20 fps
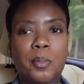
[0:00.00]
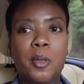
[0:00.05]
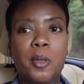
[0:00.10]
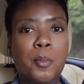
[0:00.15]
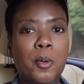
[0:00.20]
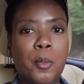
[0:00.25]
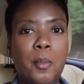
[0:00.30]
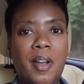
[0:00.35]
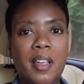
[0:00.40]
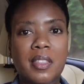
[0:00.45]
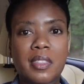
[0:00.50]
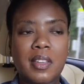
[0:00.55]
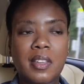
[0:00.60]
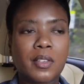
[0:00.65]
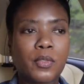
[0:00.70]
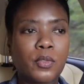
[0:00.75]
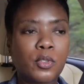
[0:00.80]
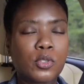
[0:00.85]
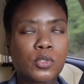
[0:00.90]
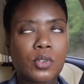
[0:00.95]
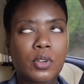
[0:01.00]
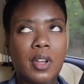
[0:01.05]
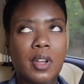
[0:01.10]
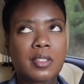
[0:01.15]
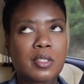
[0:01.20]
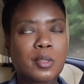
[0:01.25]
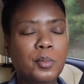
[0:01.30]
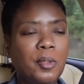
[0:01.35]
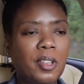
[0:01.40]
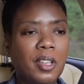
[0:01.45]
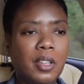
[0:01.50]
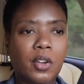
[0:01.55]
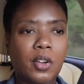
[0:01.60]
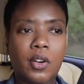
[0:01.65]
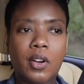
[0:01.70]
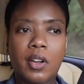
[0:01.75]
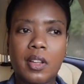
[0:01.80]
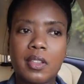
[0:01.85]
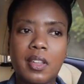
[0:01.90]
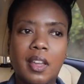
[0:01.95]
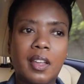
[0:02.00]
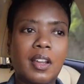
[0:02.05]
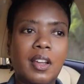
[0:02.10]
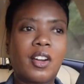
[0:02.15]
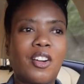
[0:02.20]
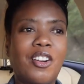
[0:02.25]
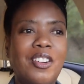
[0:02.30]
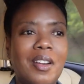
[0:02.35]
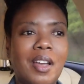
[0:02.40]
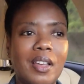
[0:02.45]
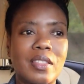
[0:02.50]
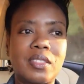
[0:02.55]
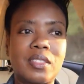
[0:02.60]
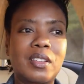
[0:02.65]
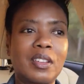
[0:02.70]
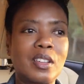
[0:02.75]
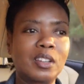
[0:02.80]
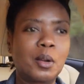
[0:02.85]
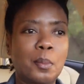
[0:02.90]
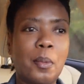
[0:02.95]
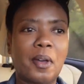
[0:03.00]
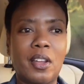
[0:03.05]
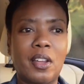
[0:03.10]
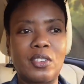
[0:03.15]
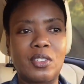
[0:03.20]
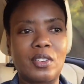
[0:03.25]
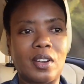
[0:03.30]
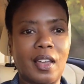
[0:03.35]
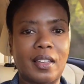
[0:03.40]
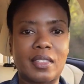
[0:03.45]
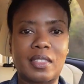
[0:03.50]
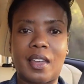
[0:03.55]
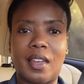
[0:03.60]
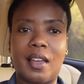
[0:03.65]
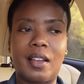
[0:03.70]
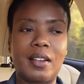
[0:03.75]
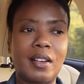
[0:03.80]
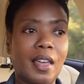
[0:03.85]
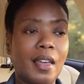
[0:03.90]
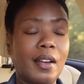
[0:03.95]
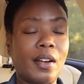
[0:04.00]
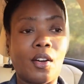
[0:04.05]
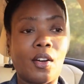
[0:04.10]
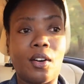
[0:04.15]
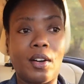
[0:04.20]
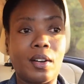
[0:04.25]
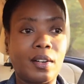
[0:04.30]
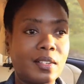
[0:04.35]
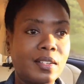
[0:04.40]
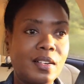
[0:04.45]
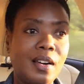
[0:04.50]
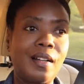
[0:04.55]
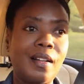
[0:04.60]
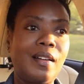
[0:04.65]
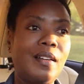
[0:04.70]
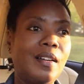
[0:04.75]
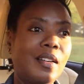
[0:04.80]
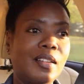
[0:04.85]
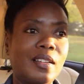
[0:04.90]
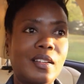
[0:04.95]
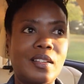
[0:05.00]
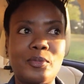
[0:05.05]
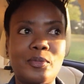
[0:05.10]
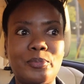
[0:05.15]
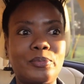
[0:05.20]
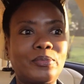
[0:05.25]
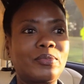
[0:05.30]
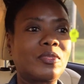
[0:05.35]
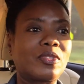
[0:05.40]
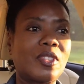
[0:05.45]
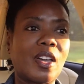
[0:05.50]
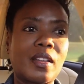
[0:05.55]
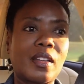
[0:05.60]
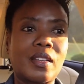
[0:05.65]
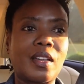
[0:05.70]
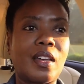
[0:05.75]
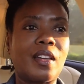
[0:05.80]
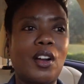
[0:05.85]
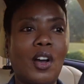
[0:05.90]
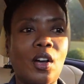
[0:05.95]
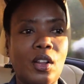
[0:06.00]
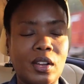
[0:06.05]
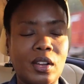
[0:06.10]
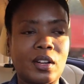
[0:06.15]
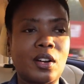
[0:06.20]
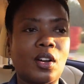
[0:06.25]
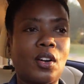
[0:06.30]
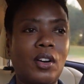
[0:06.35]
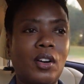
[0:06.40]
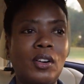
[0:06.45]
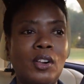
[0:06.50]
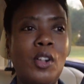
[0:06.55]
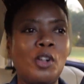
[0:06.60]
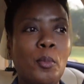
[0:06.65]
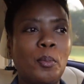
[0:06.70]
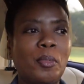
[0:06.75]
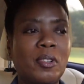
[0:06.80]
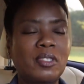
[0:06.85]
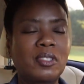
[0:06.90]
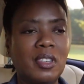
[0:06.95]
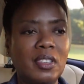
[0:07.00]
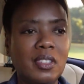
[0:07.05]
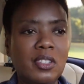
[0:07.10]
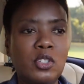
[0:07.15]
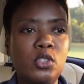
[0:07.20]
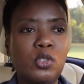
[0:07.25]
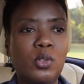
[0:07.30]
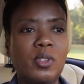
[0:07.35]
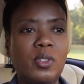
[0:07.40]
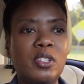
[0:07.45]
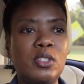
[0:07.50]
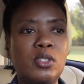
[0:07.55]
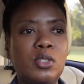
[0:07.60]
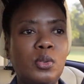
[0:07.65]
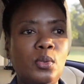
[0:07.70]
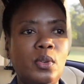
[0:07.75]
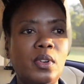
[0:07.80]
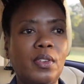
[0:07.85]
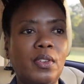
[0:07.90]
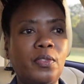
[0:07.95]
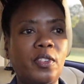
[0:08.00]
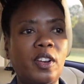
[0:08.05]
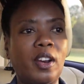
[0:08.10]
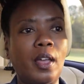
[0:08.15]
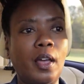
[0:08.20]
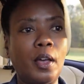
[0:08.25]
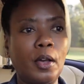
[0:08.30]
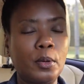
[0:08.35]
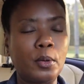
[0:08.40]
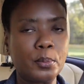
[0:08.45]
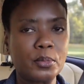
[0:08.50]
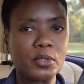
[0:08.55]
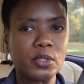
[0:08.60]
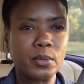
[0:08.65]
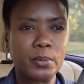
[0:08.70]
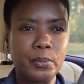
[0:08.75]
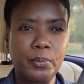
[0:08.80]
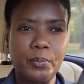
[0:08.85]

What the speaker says: people might think of you, trust me, girl, they are not thinking about you like that at all. Like at all. But to ease you into it, if it helps,